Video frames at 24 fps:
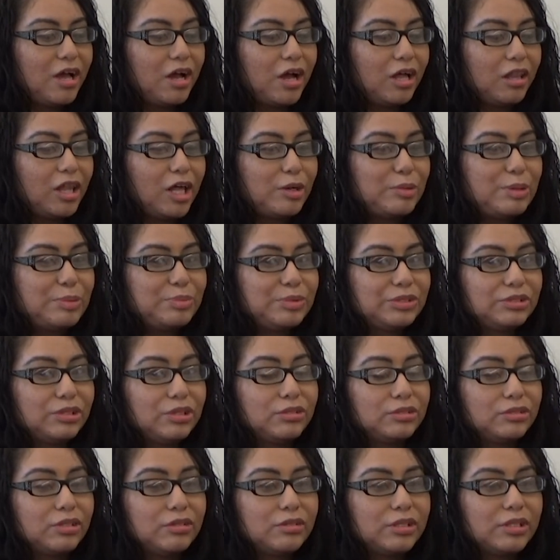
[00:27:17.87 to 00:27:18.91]
a lot of people
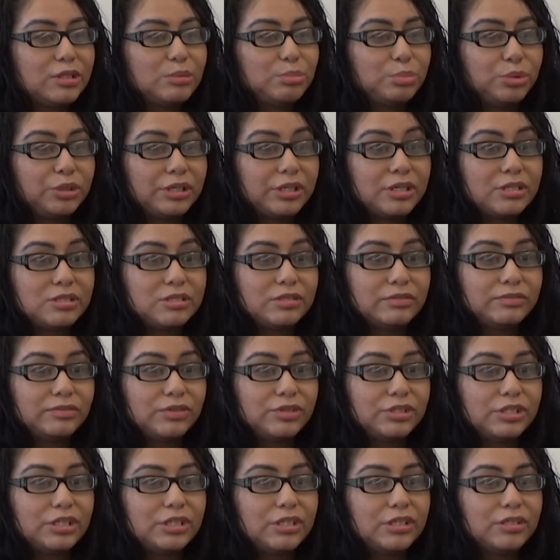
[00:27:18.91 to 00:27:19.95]
don't know the importance of
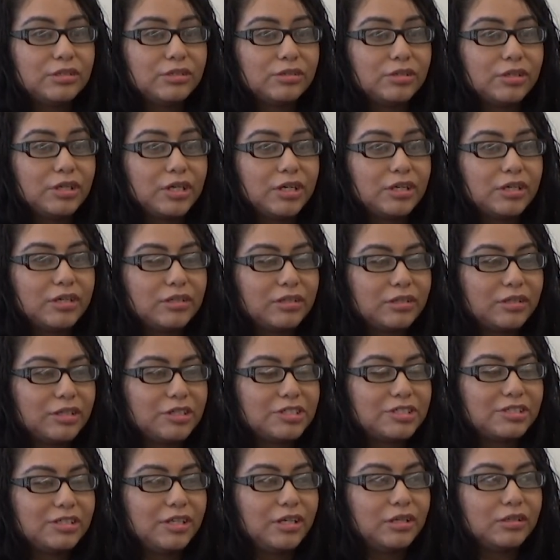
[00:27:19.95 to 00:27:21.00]
voting, or they're
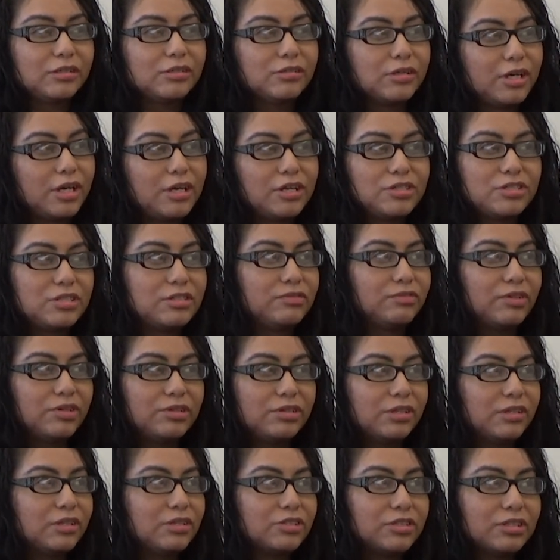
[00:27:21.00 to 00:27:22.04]
just like, okay, it's just
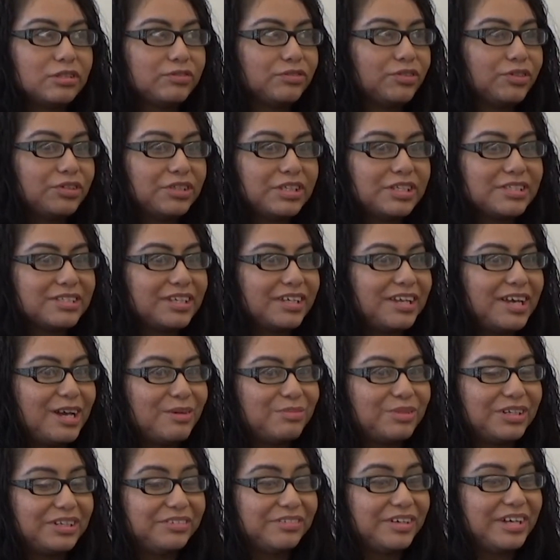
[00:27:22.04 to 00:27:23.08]
voting, it's going to
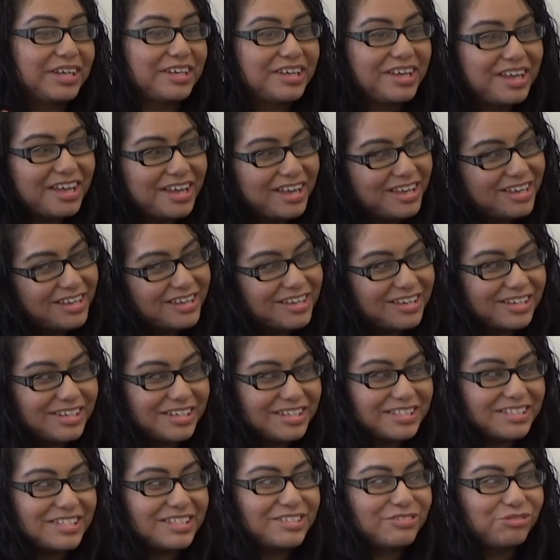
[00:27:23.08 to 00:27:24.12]
happen anyway,
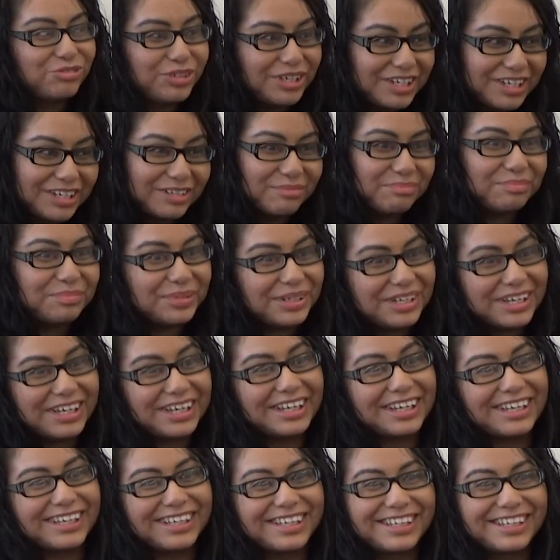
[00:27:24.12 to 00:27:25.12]
because it's rigged, but